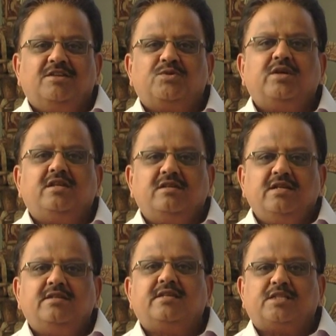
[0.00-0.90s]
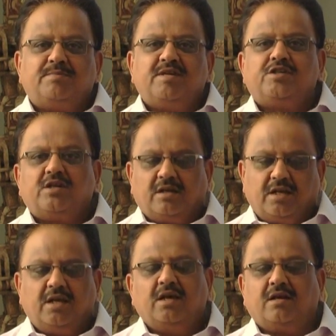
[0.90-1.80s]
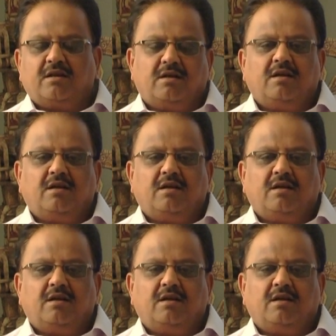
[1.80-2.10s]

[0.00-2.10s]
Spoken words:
So it needs a special care,